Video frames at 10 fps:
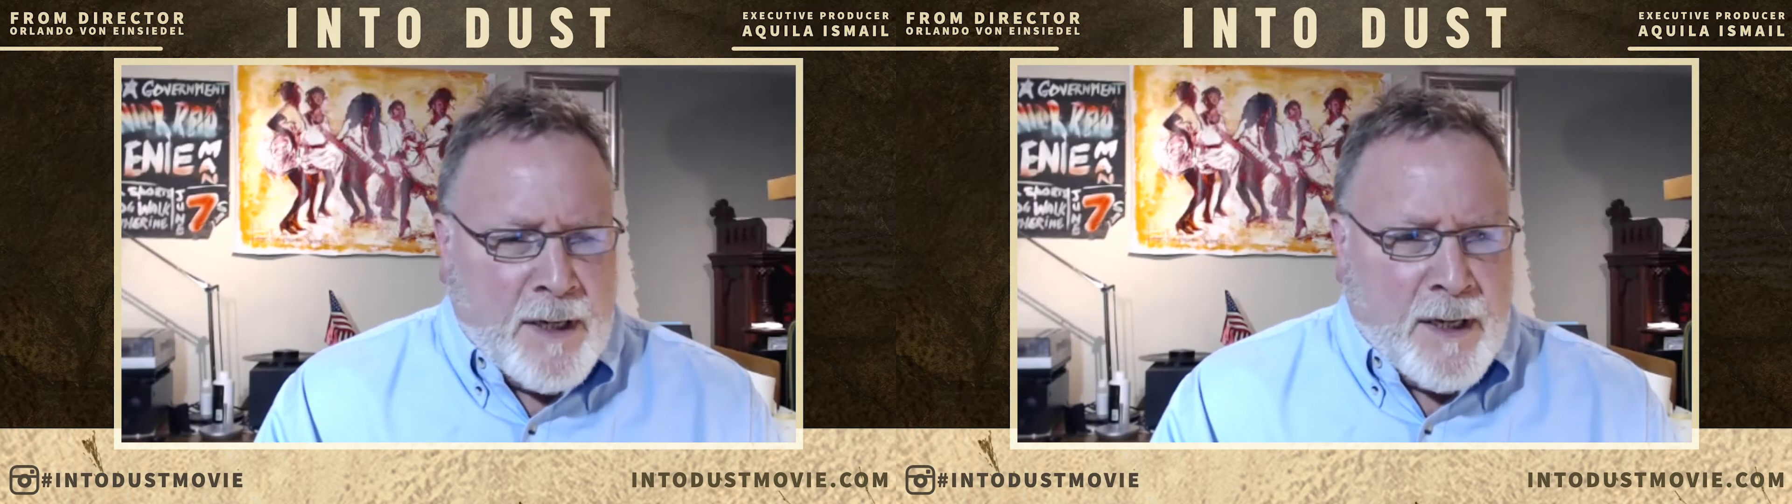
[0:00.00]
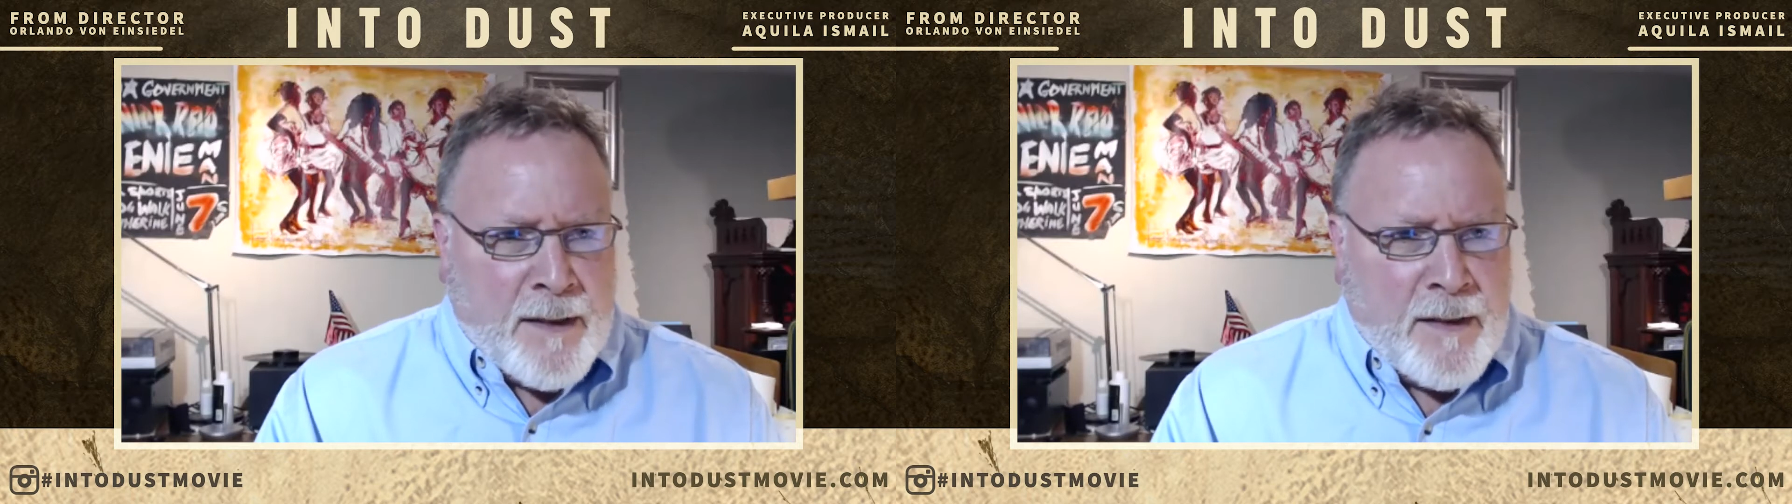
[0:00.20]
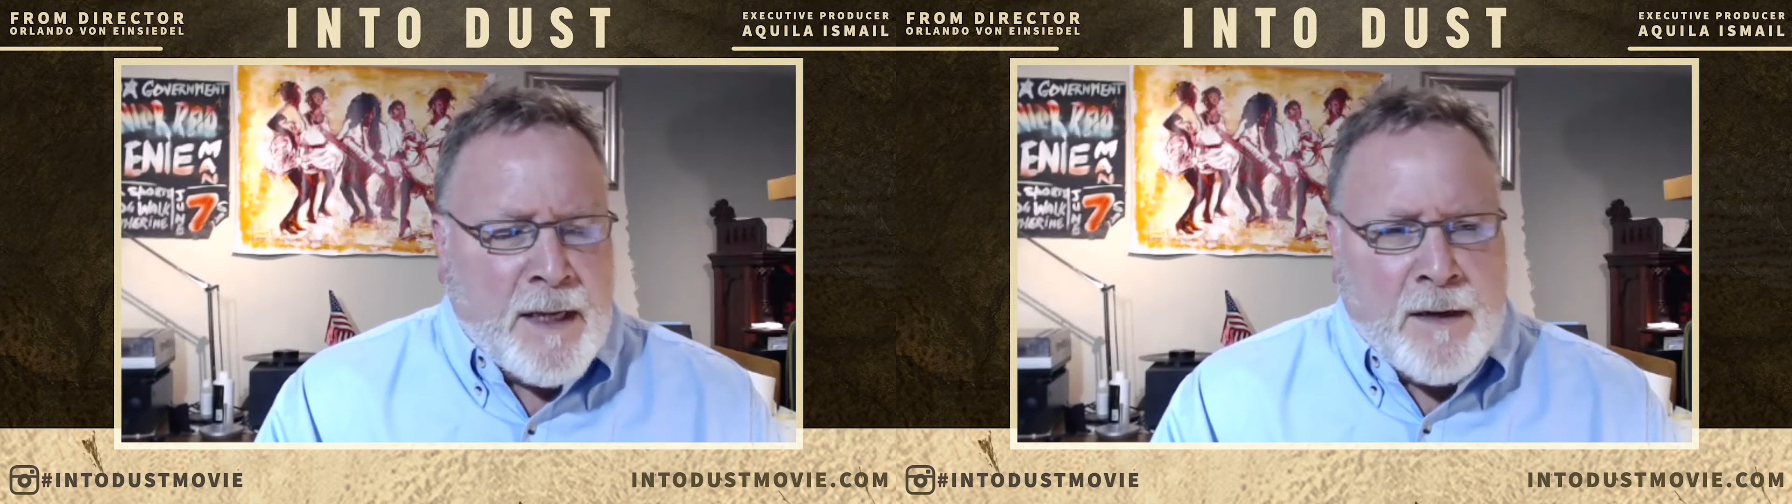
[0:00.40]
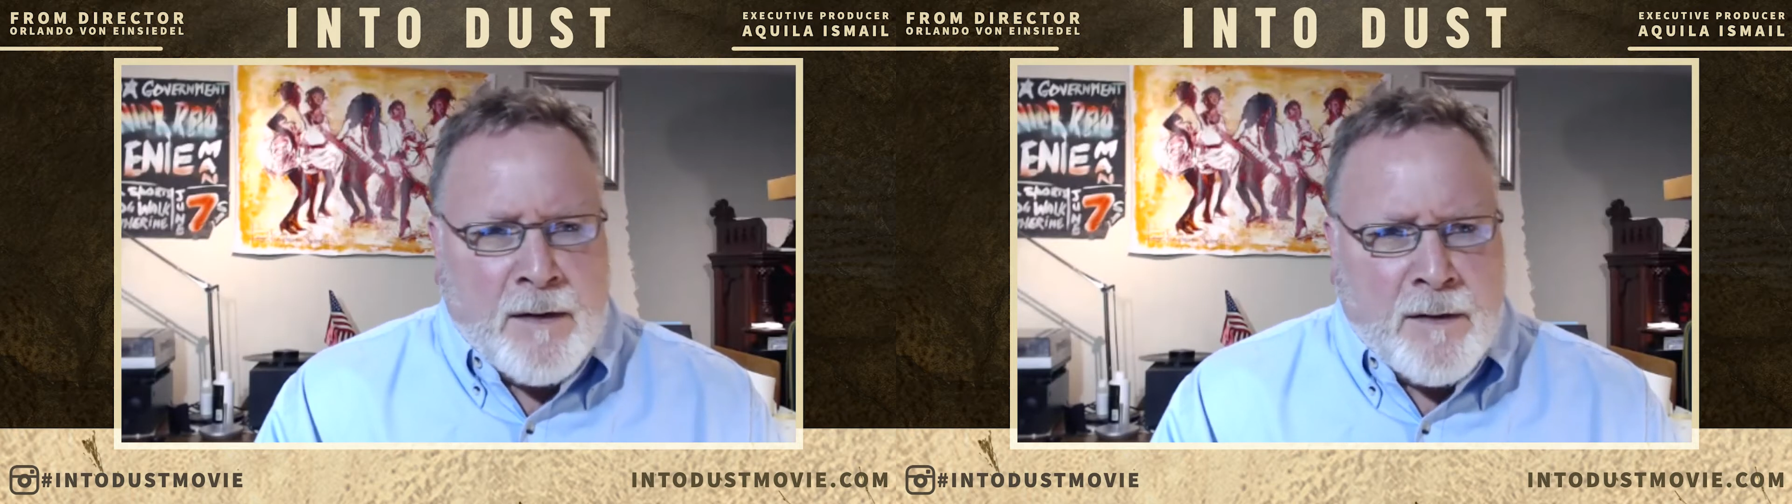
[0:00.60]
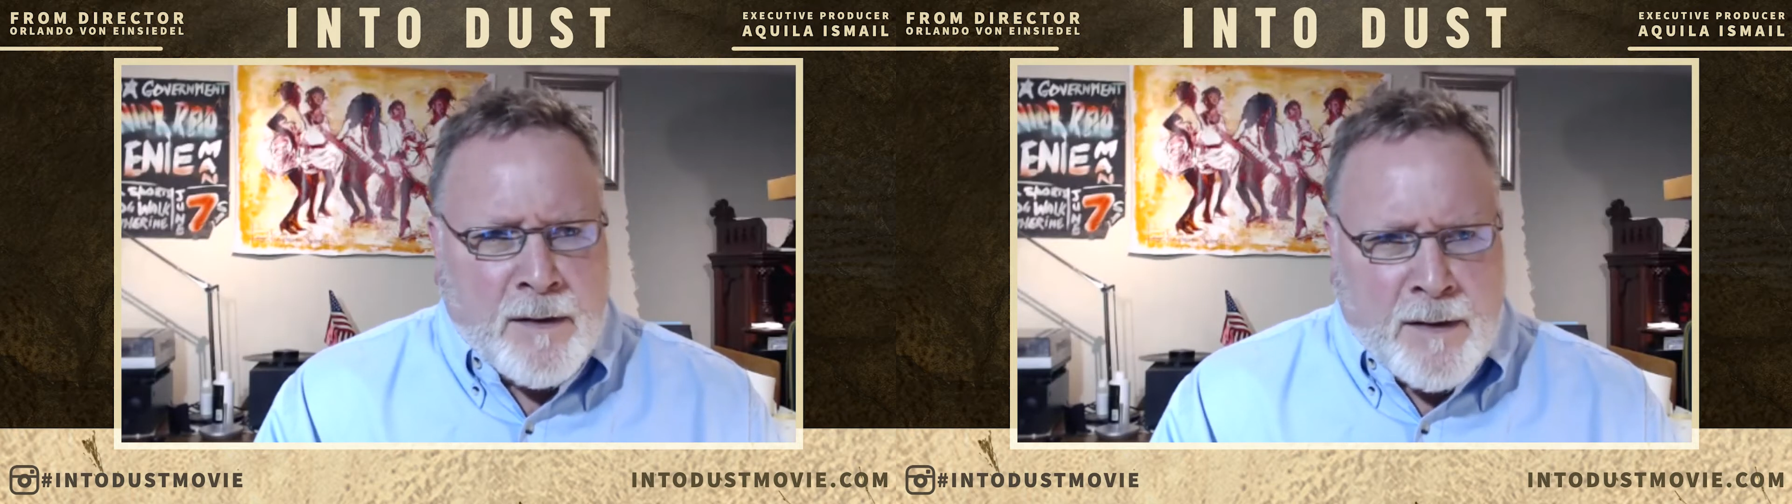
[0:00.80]
And then
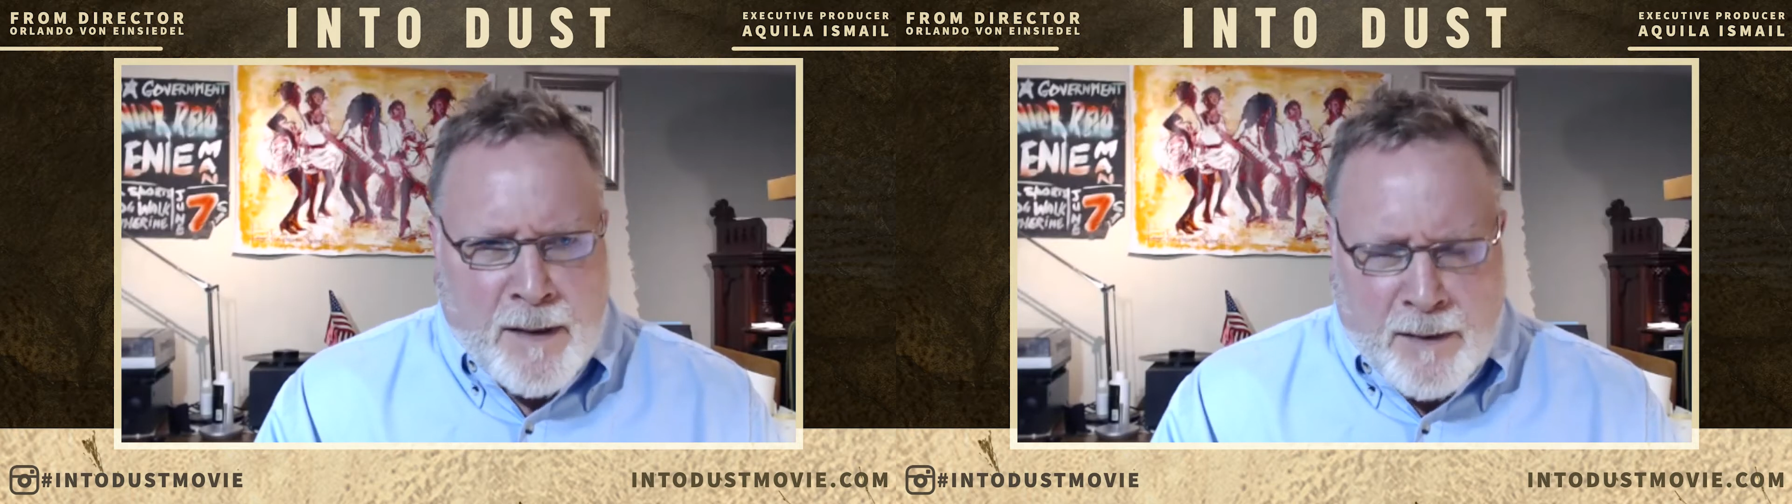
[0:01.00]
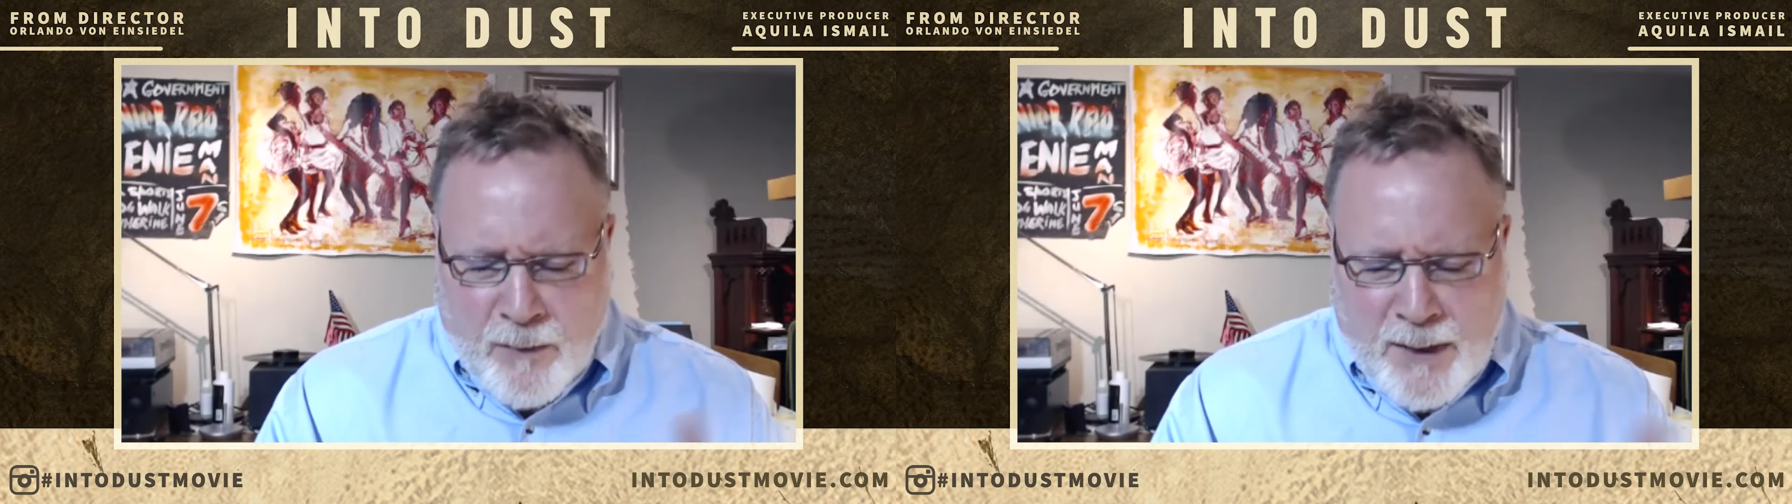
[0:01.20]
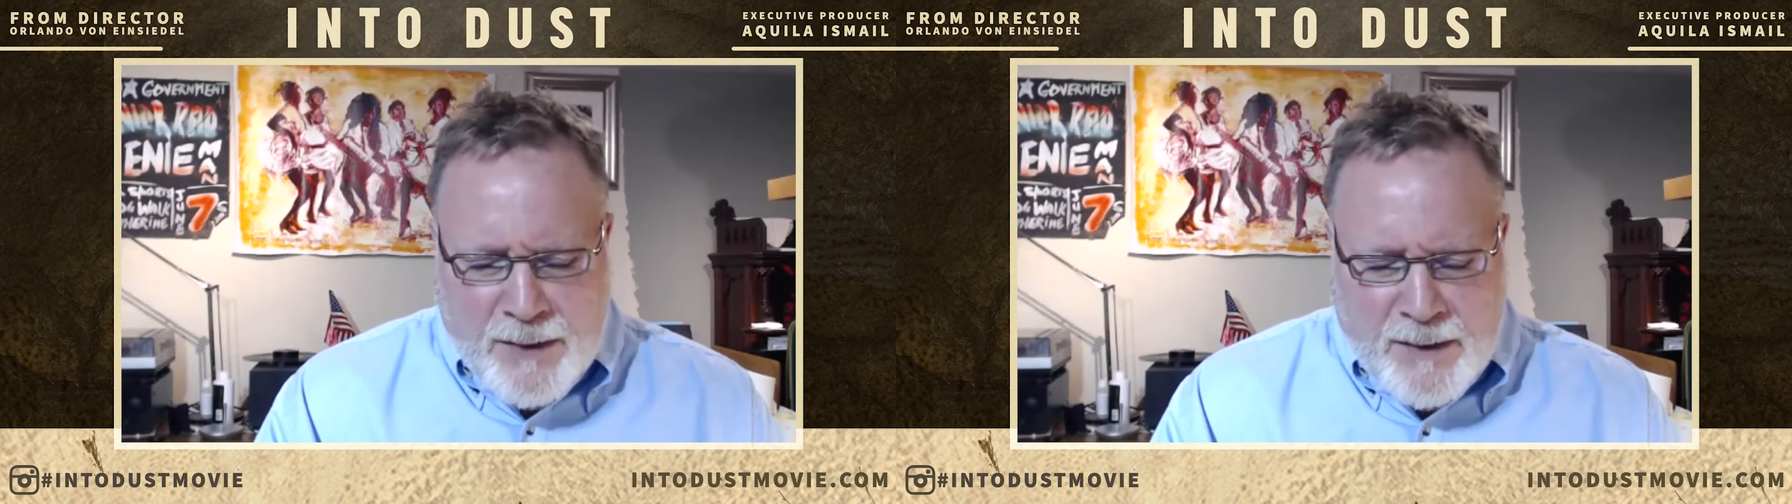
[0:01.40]
a question